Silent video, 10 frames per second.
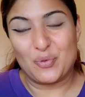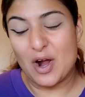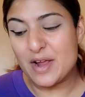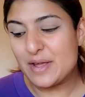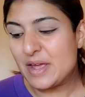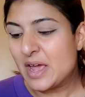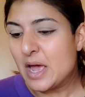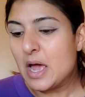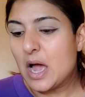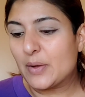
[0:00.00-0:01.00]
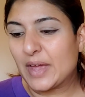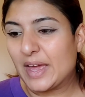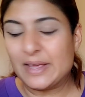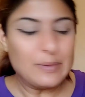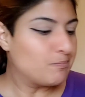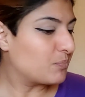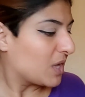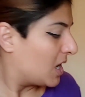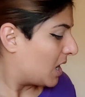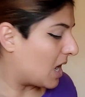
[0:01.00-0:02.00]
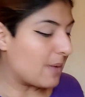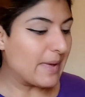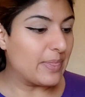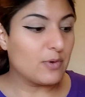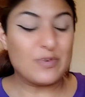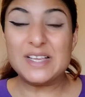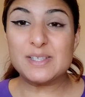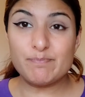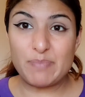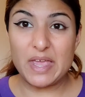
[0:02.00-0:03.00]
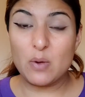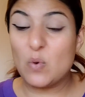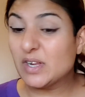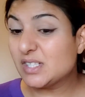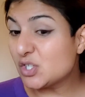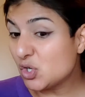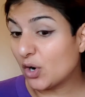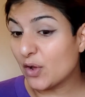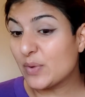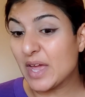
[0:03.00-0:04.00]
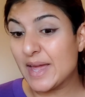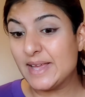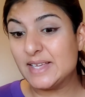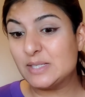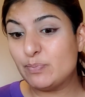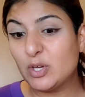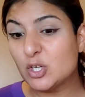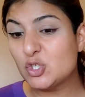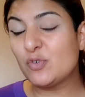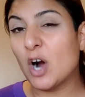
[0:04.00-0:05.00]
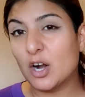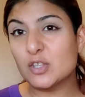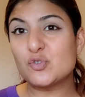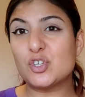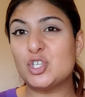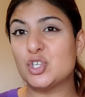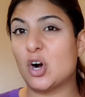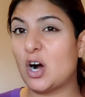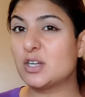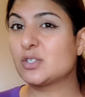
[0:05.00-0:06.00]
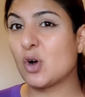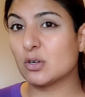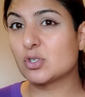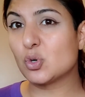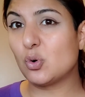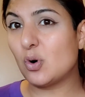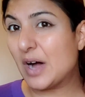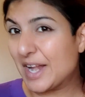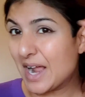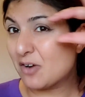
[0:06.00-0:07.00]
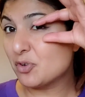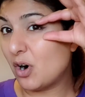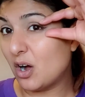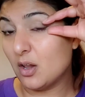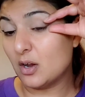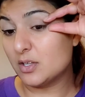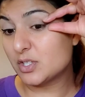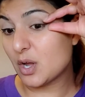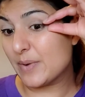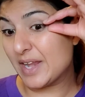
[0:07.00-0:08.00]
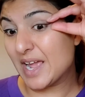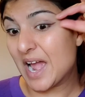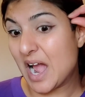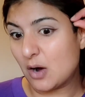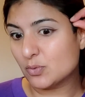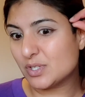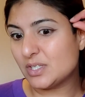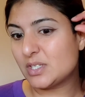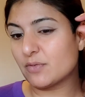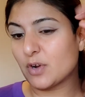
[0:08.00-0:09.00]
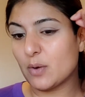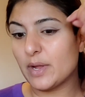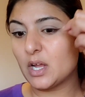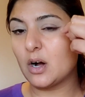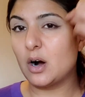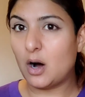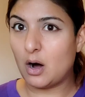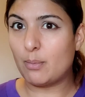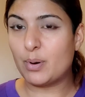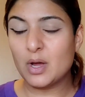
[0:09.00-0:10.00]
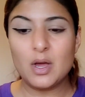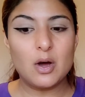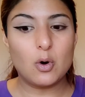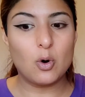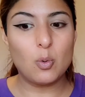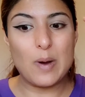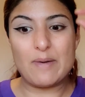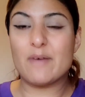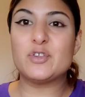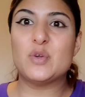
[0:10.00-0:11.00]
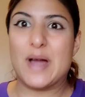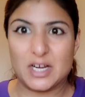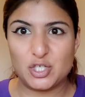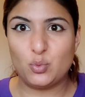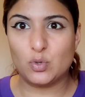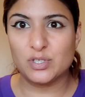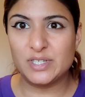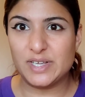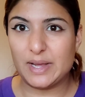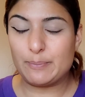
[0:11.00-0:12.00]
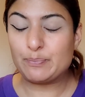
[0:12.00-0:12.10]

right, okay? And the reason being why it's not okay is because you kind of stretched your eyes contour and now your eyeliner is going out instead of going up or wherever you actually wanted it.